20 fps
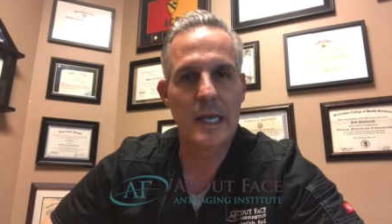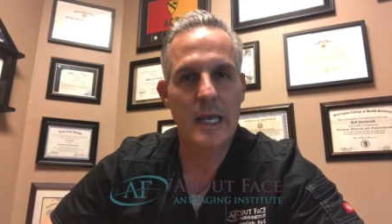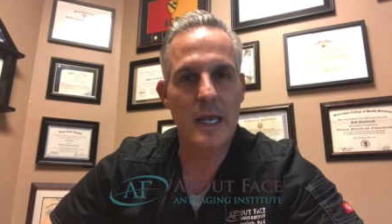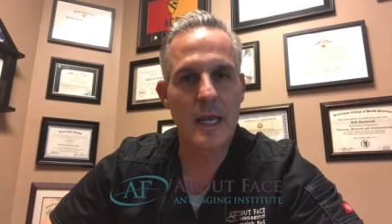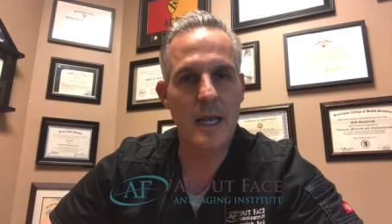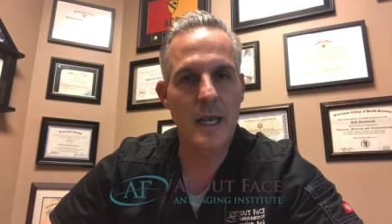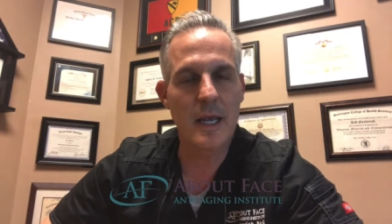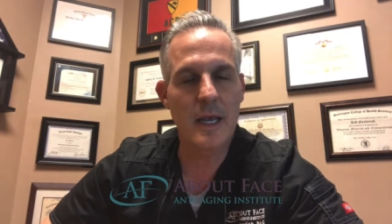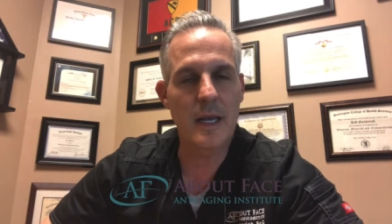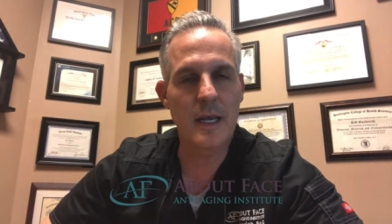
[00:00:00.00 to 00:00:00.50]

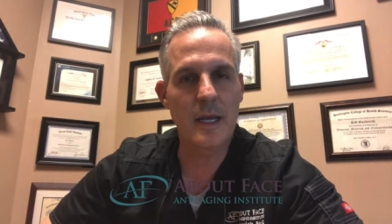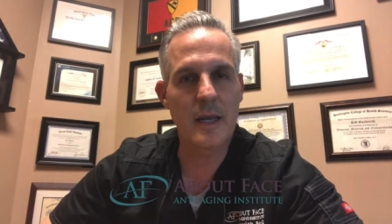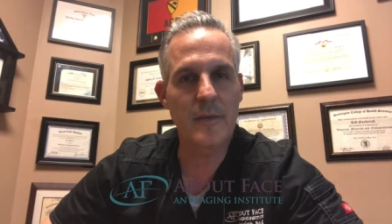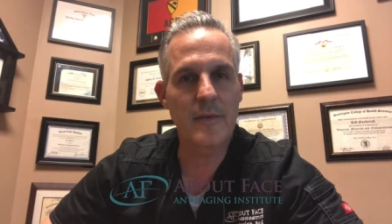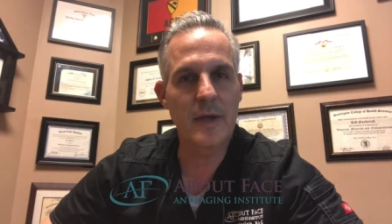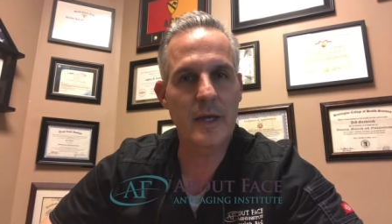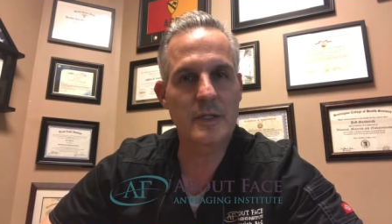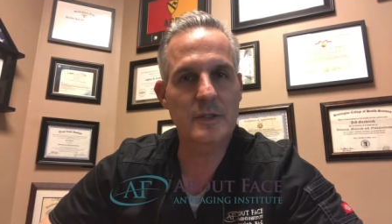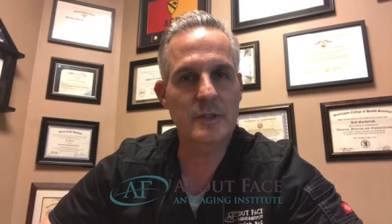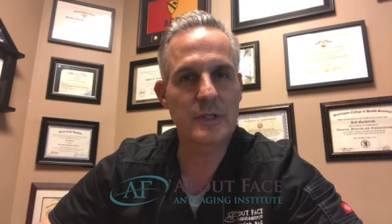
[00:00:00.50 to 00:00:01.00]
and I've
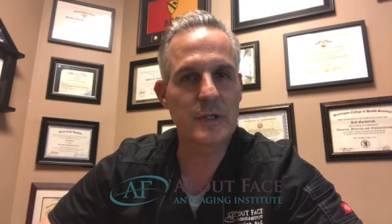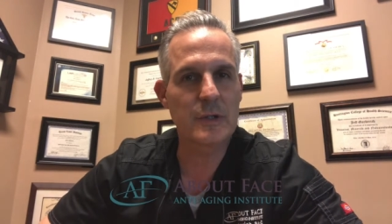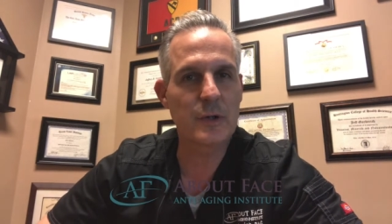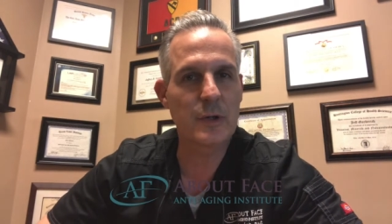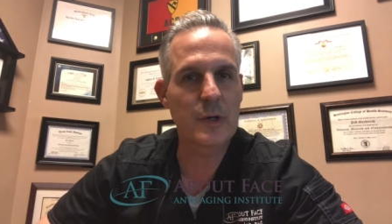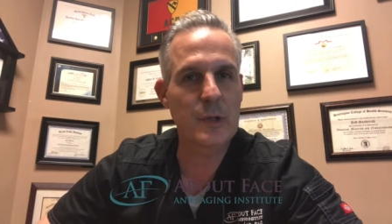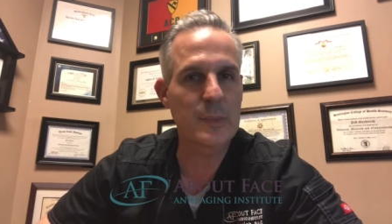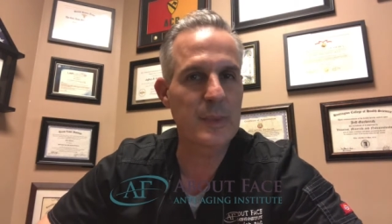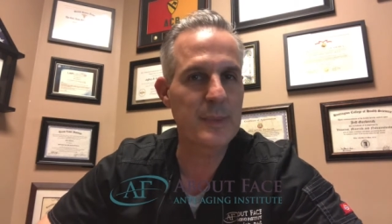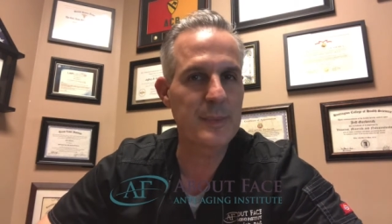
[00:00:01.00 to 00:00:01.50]
actually
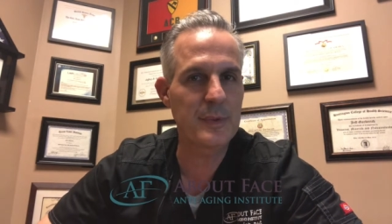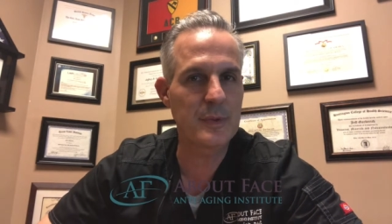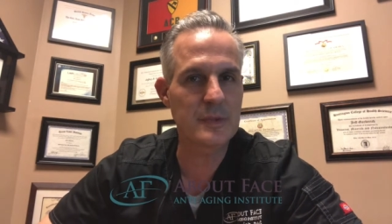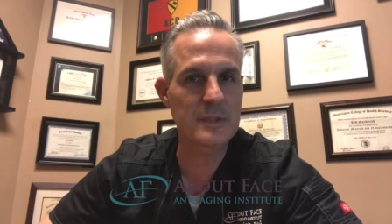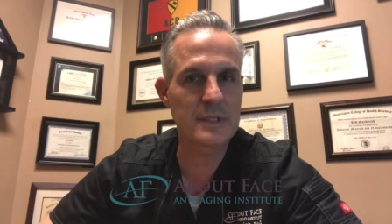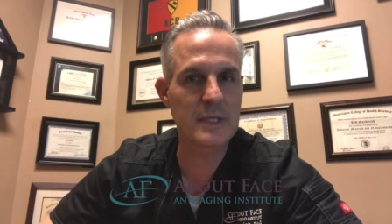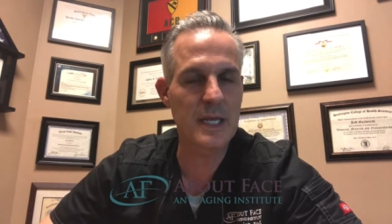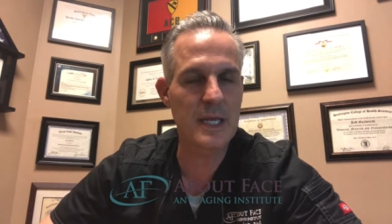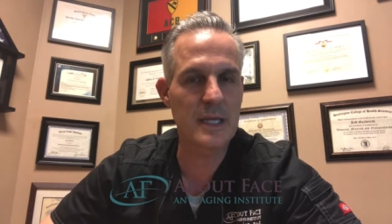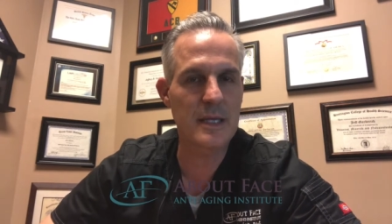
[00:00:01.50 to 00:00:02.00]
heard people
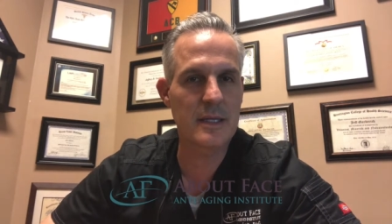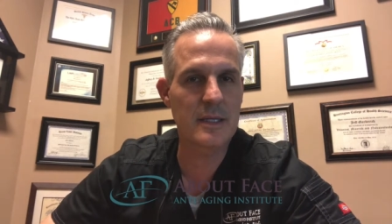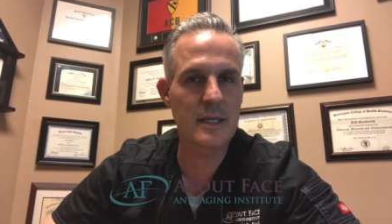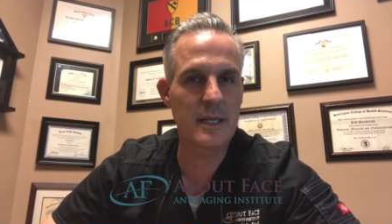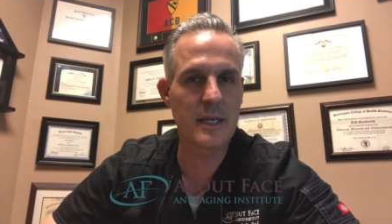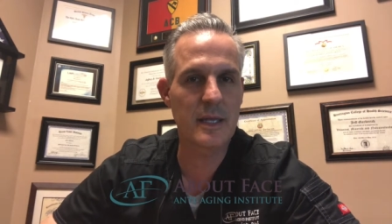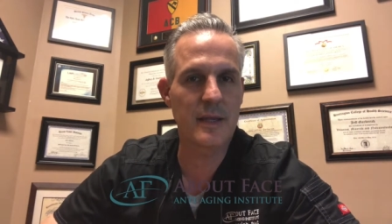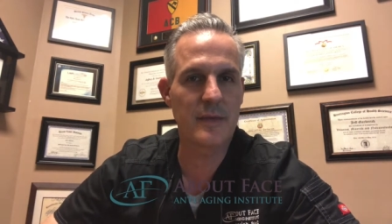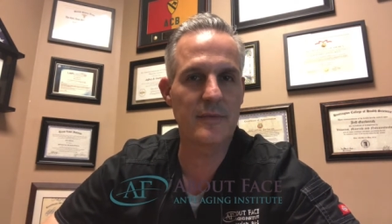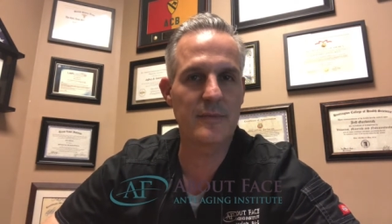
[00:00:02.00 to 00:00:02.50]
say that
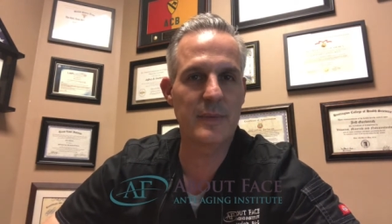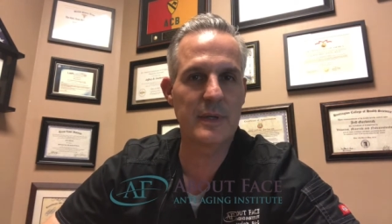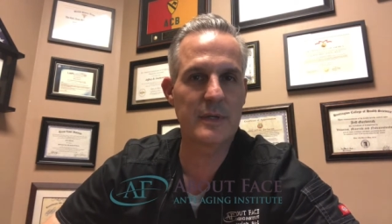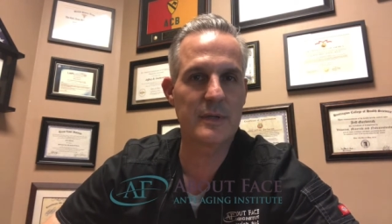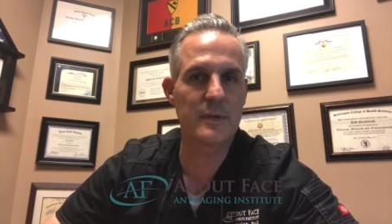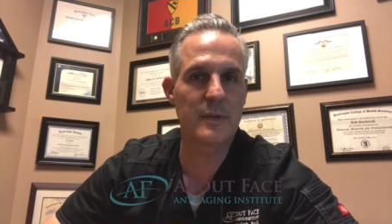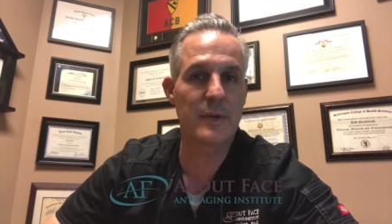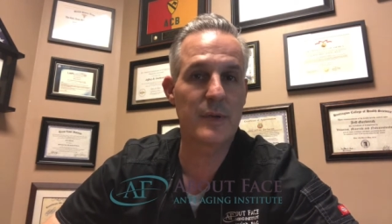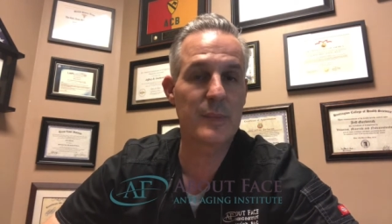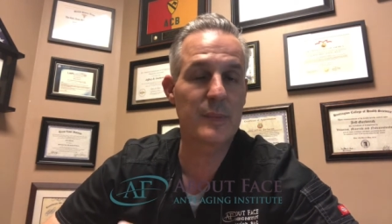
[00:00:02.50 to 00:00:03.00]
they've been
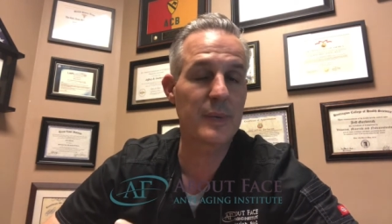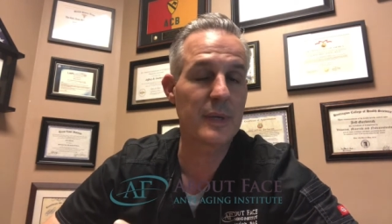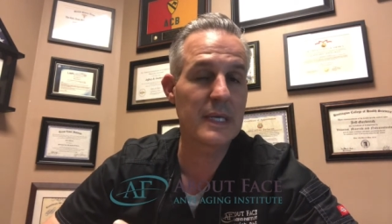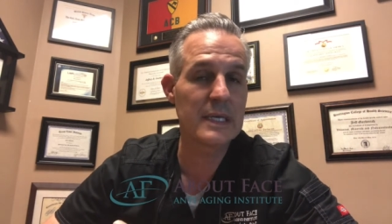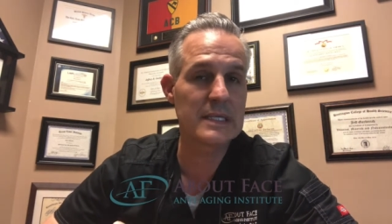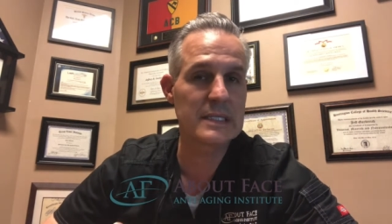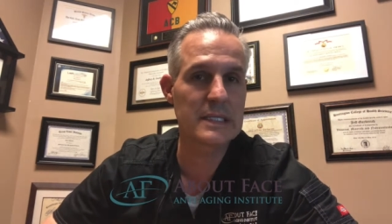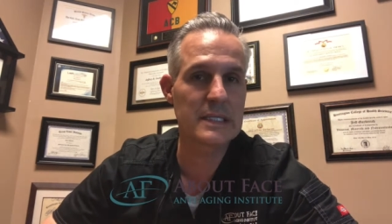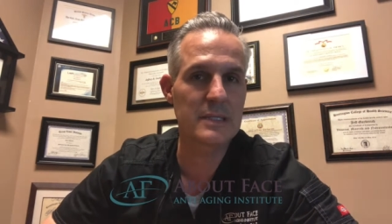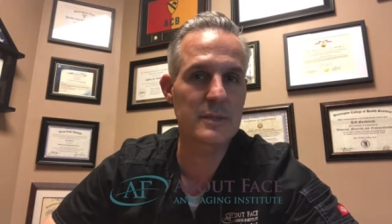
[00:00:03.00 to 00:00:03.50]
to other
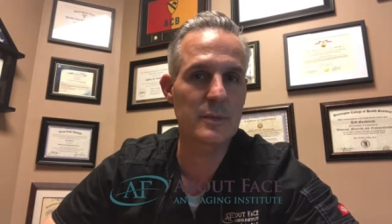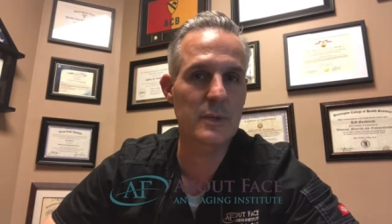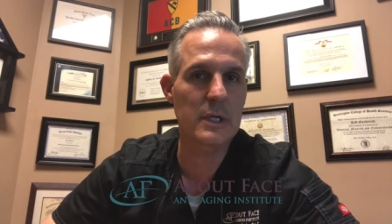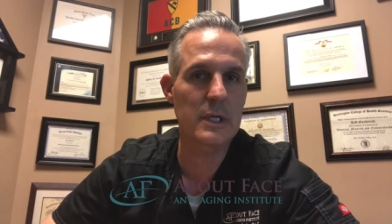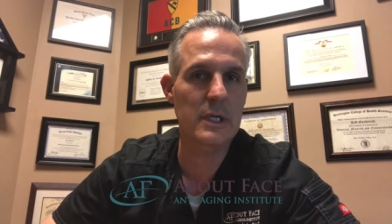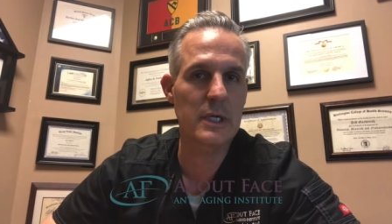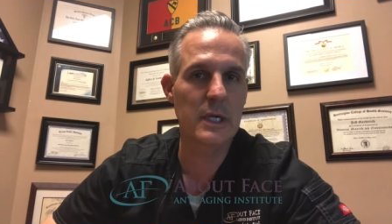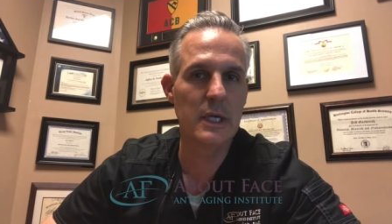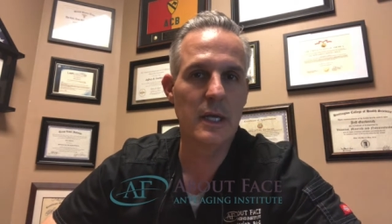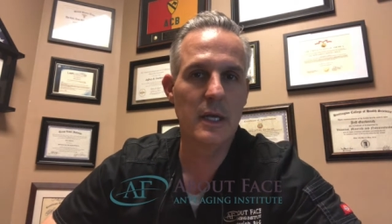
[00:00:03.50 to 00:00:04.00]
places
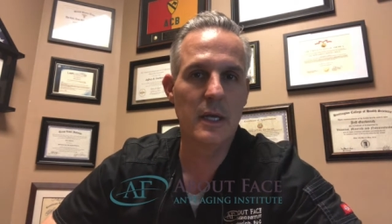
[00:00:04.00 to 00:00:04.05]
where